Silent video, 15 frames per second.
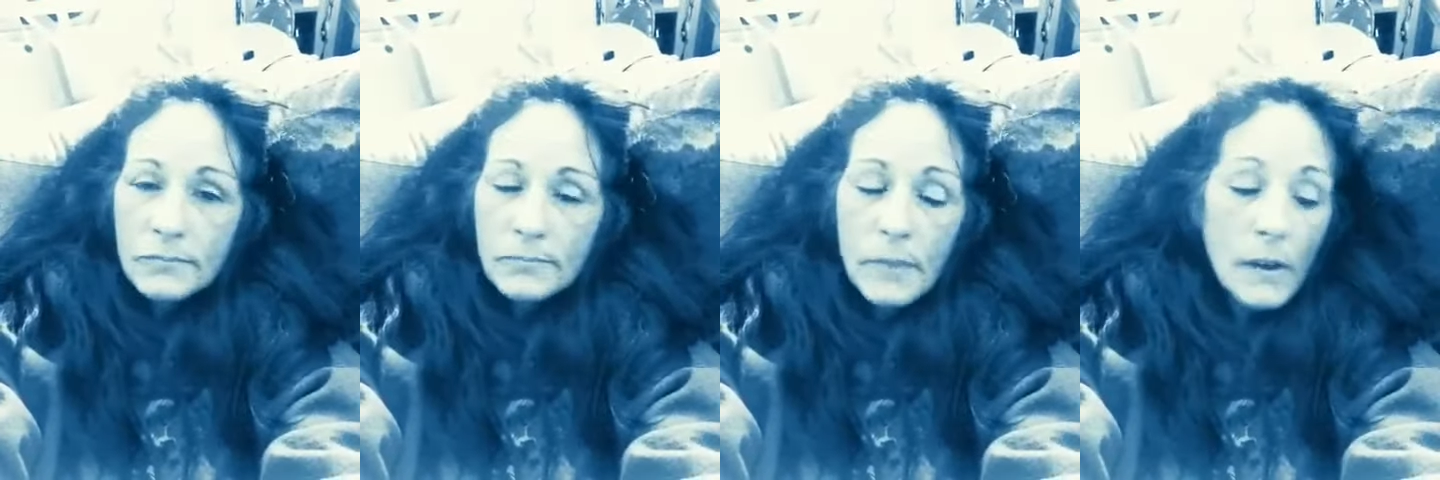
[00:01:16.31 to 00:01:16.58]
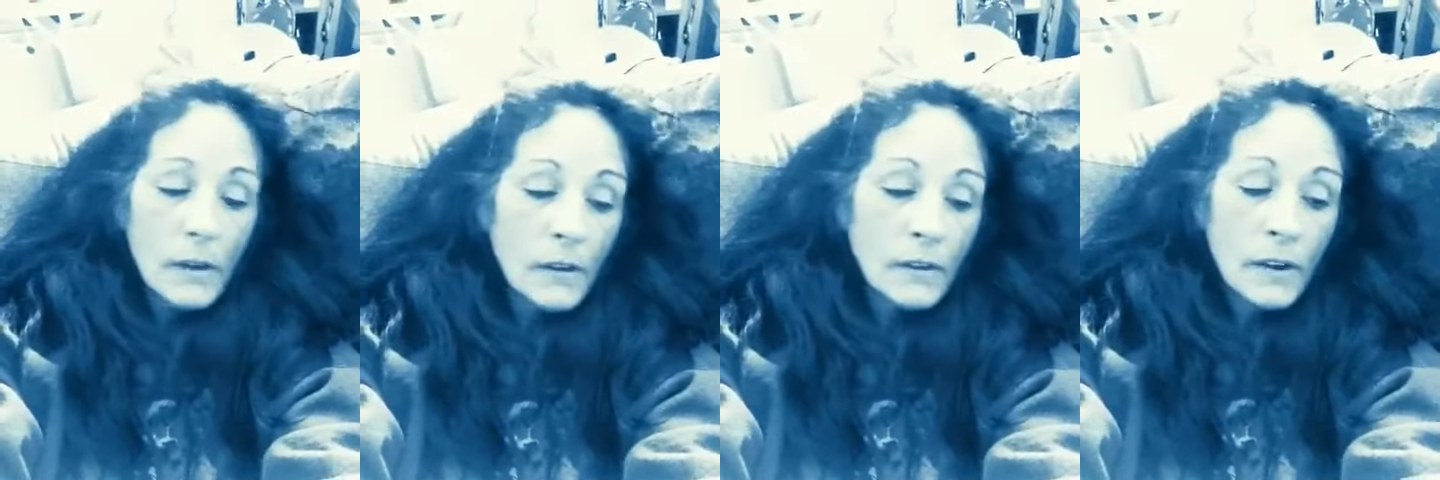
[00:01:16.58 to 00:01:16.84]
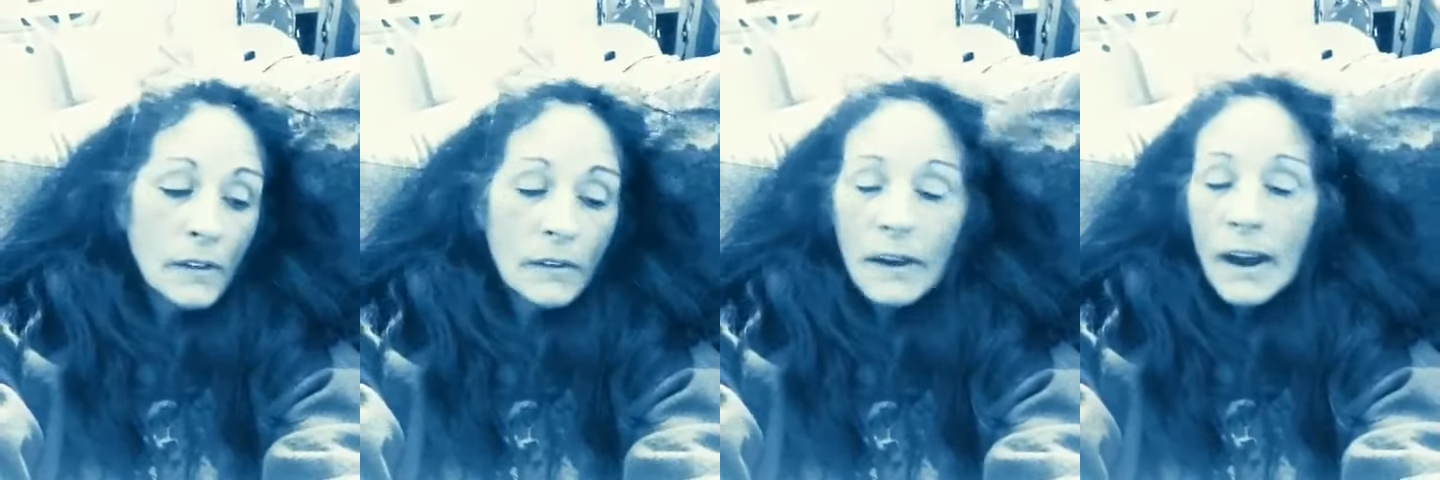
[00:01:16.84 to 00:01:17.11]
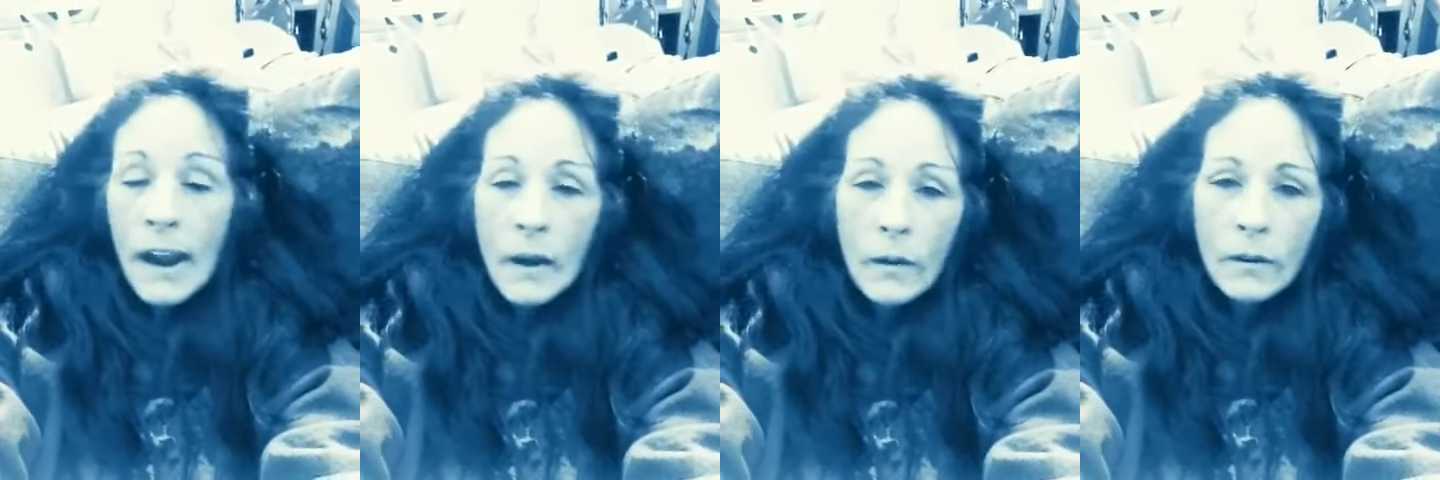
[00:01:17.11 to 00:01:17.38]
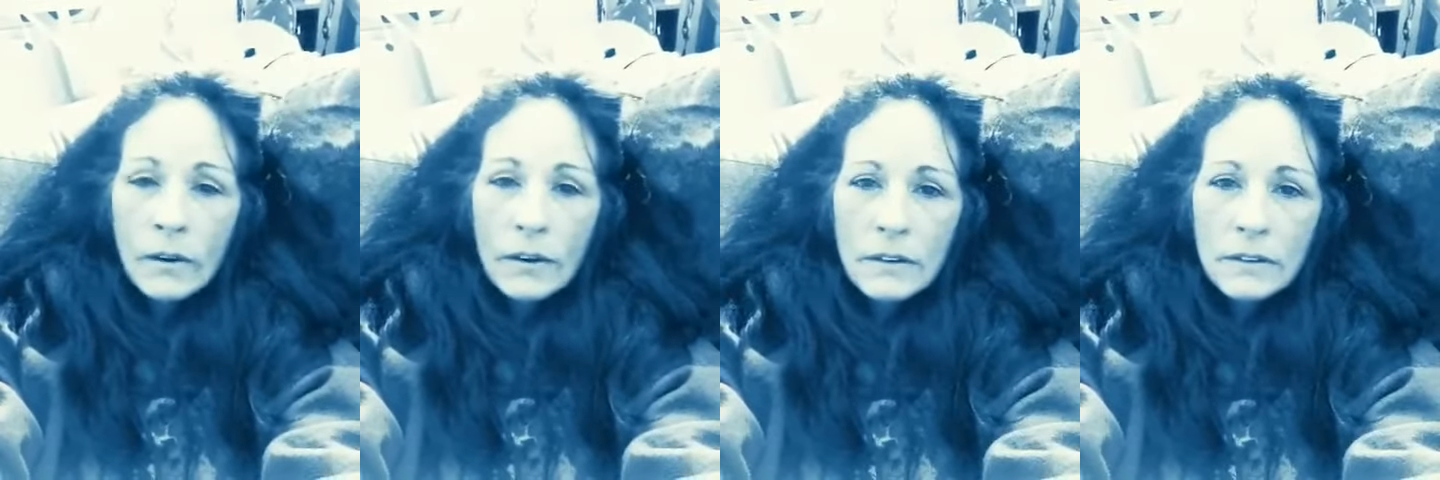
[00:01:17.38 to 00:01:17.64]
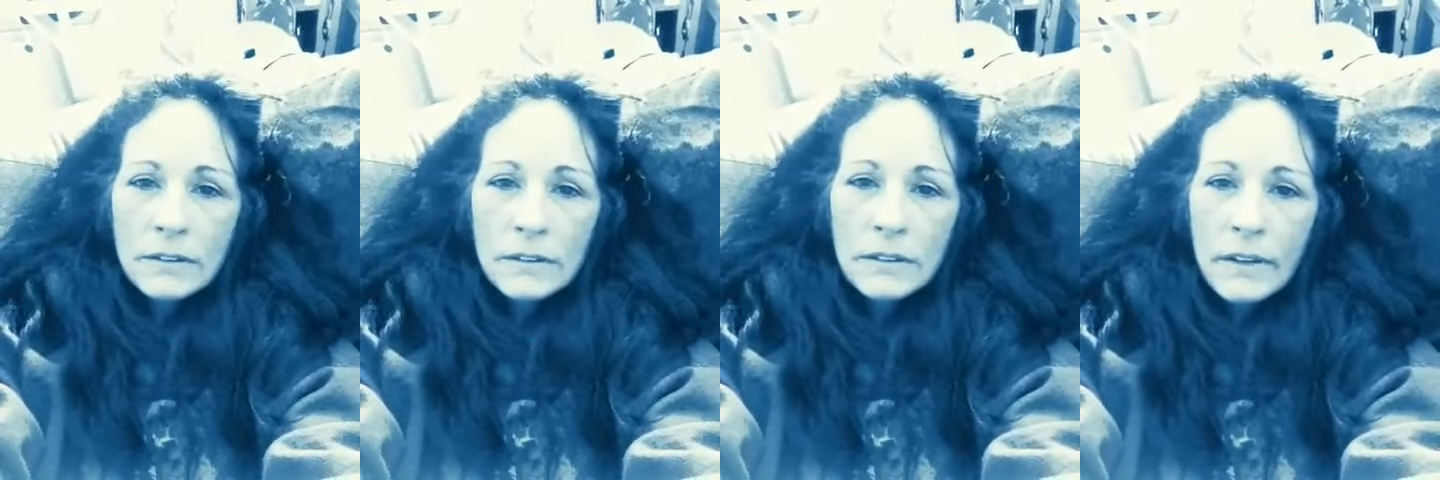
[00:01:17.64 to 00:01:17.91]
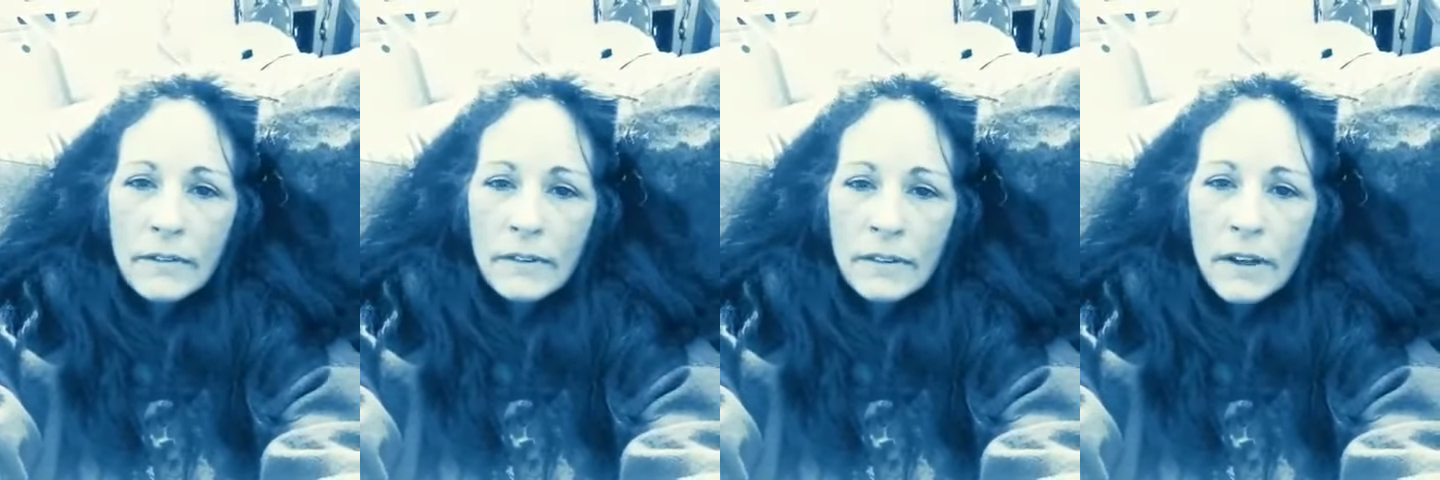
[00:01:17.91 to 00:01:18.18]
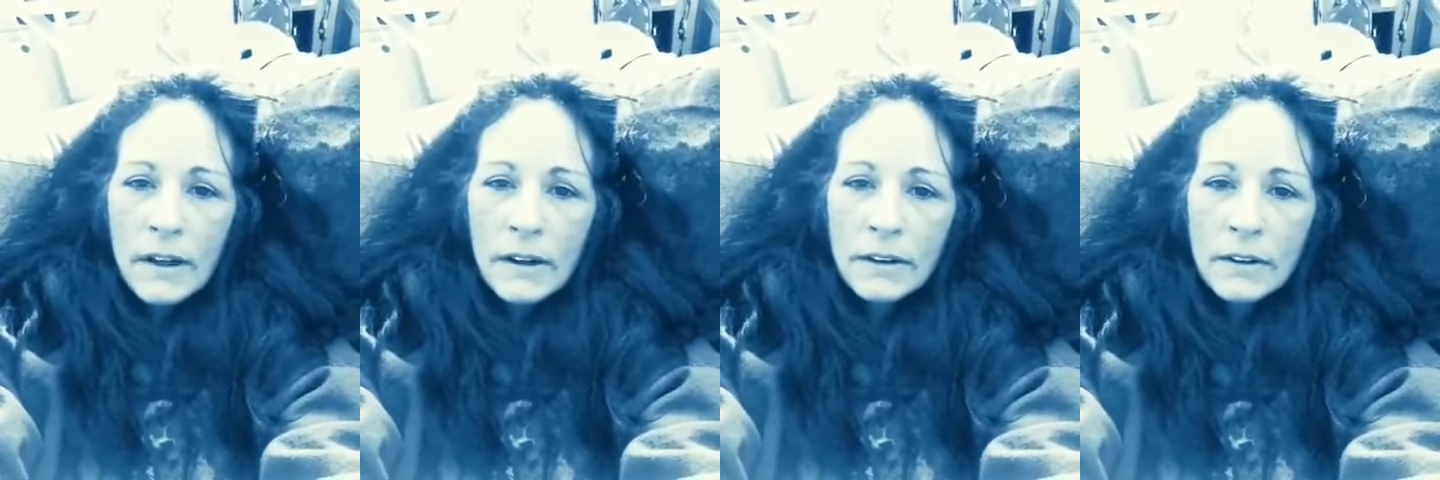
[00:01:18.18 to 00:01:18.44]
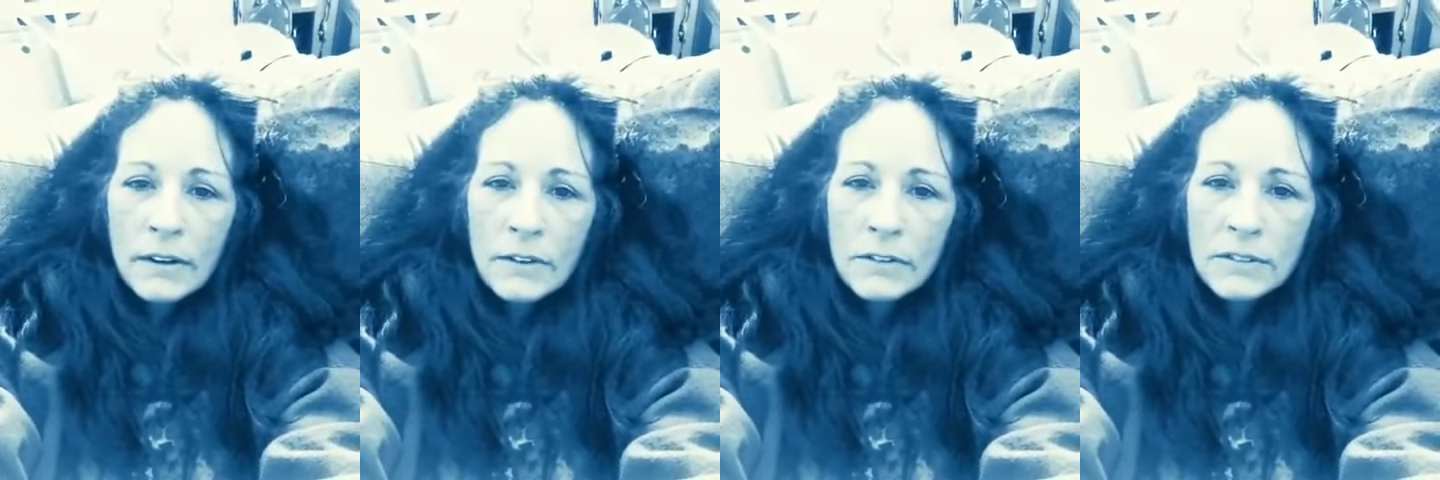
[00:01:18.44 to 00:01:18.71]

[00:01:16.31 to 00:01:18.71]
about another hour. It's 11 o'clock here.